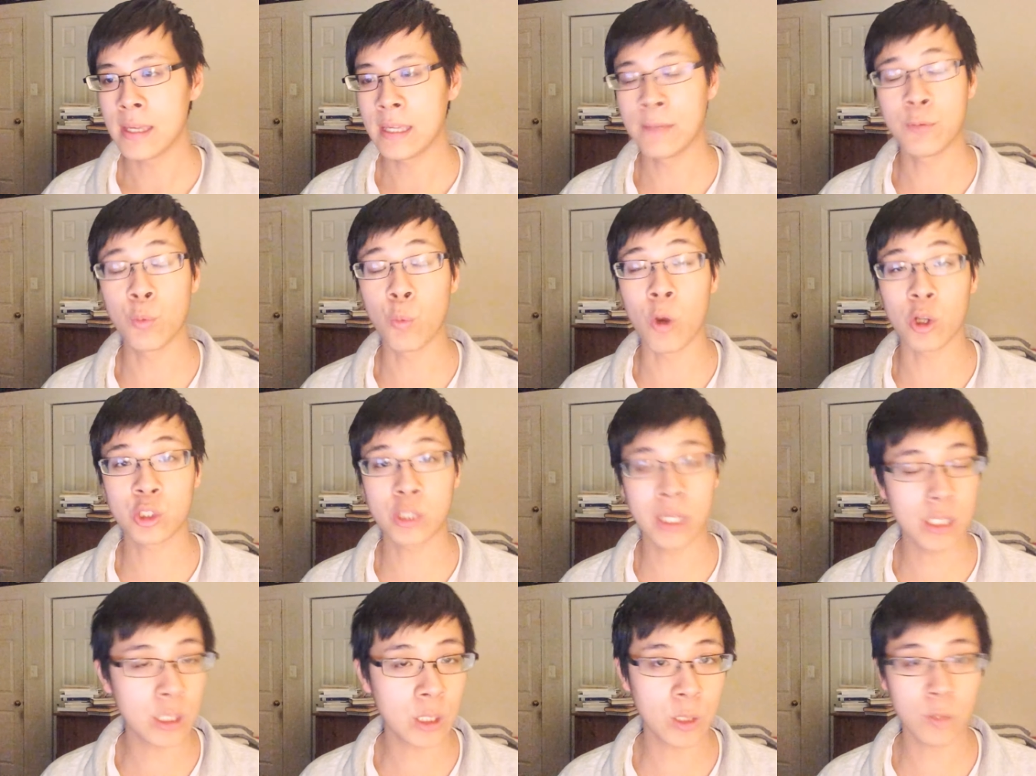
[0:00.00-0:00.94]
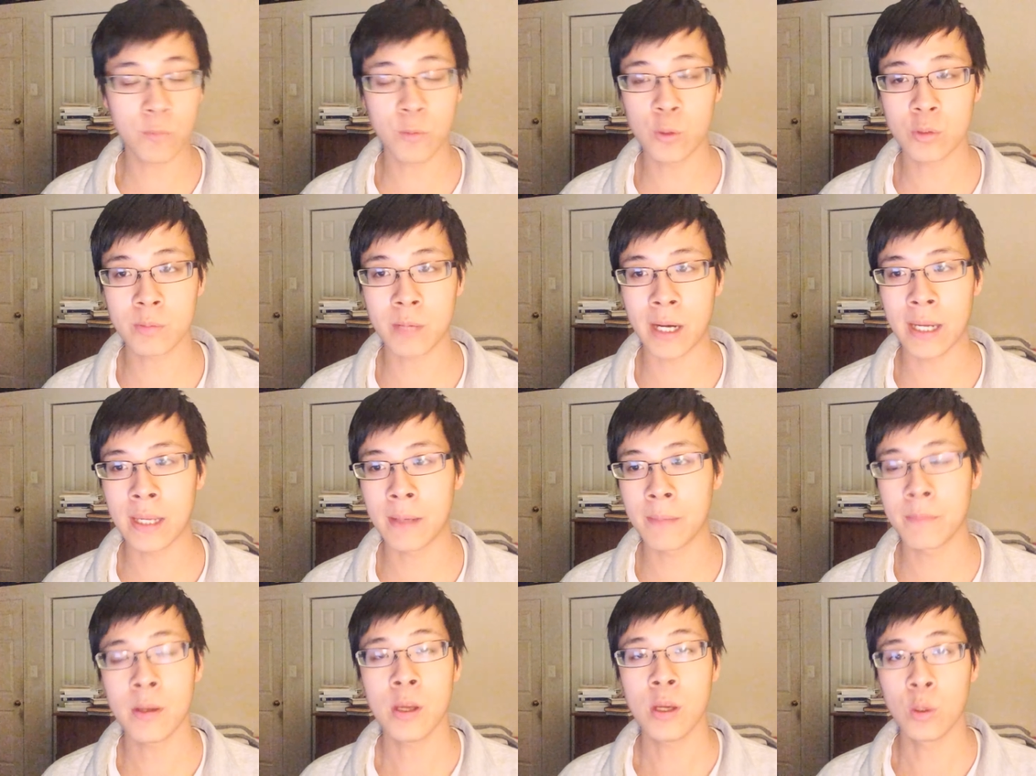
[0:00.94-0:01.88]
If you watch any interviews by
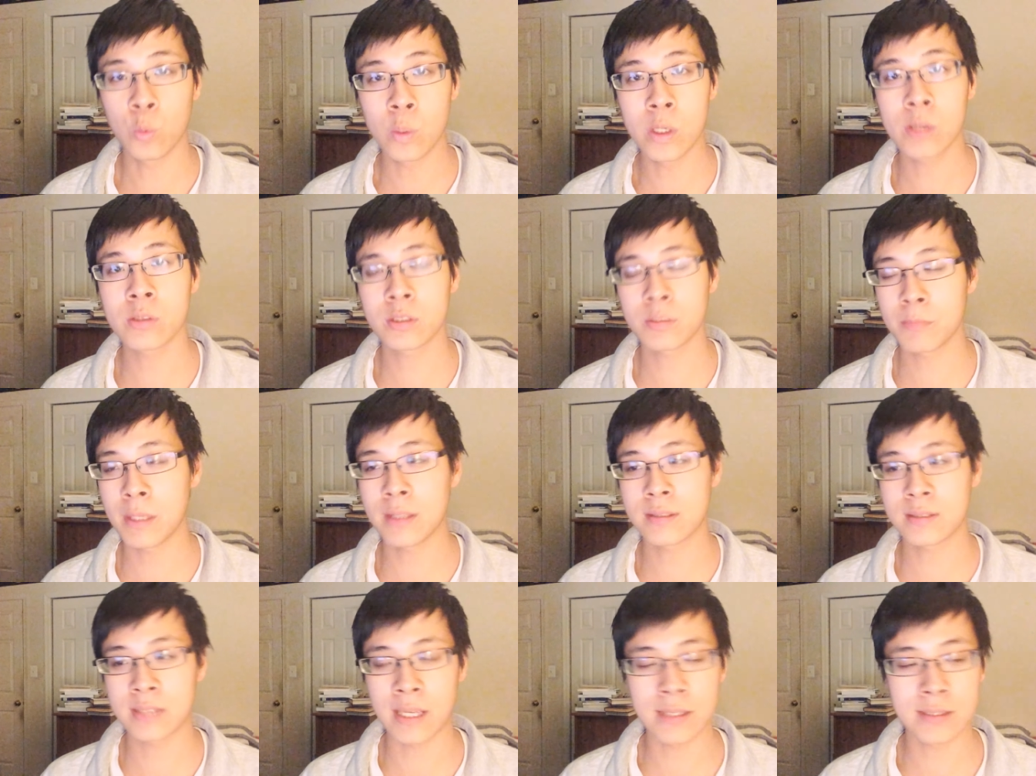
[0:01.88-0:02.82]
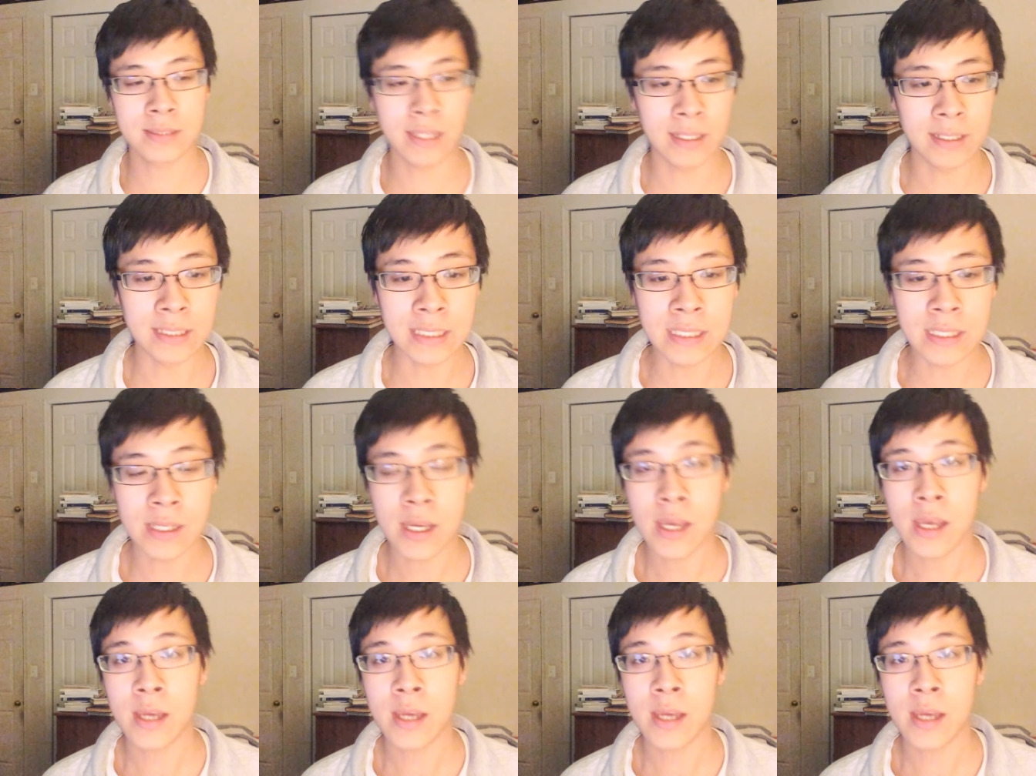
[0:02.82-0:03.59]
him, Will Smith says that he